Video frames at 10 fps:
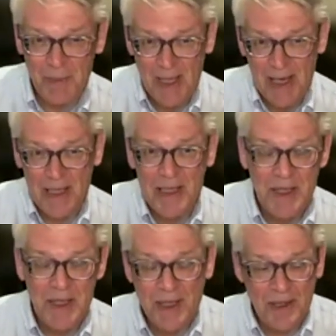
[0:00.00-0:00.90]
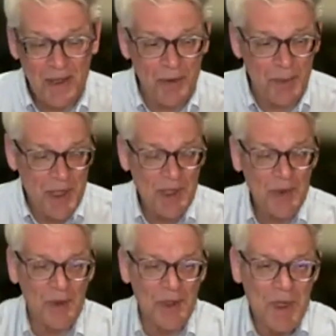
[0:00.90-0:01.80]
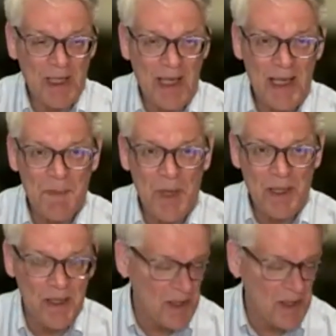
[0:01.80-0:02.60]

A lot of the teaching at Harvard Business School is by the case method.